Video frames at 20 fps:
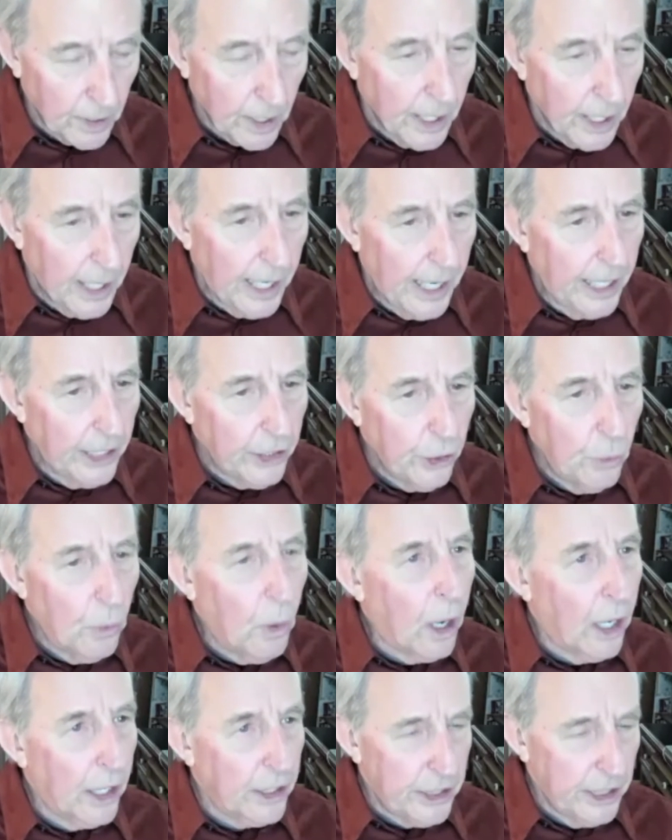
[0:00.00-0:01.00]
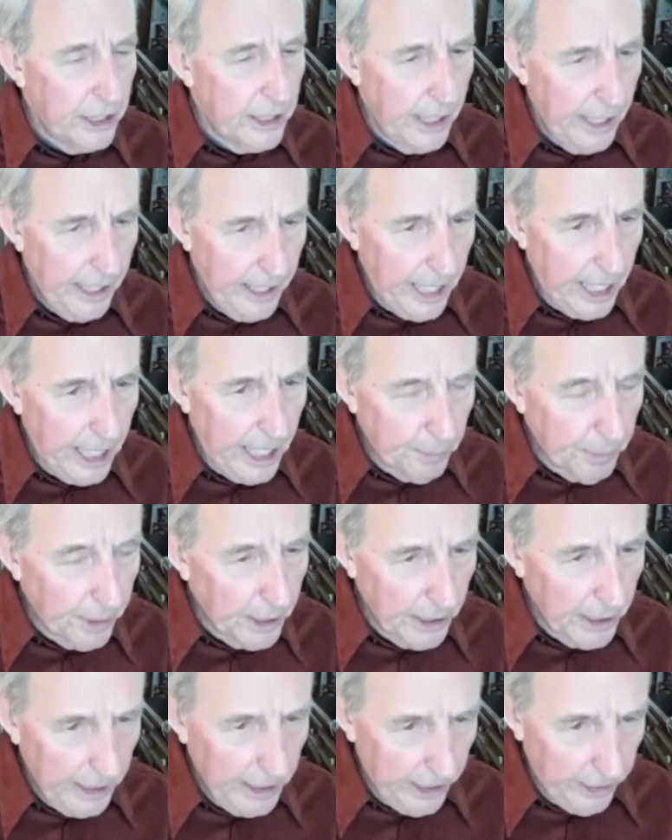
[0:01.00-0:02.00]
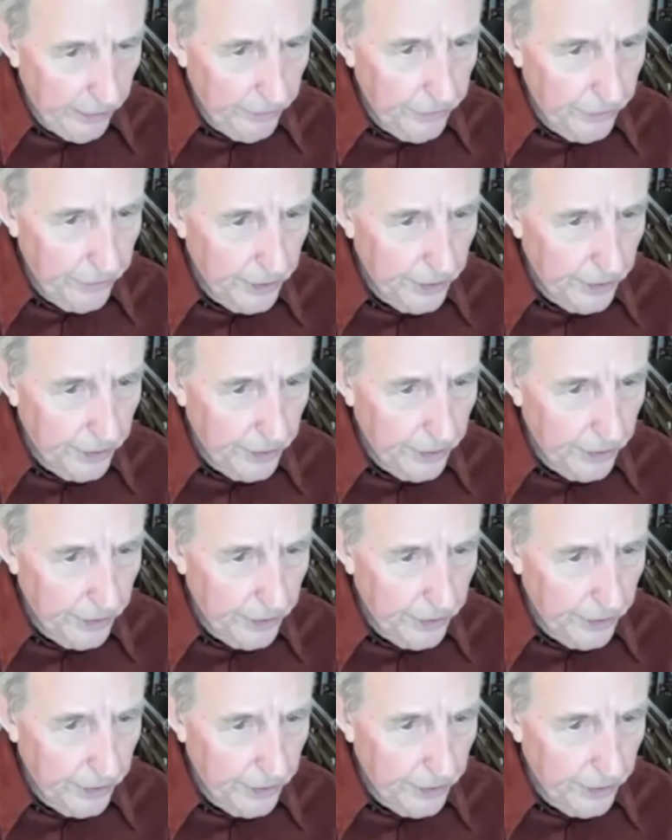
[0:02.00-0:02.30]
and you are today, I believe.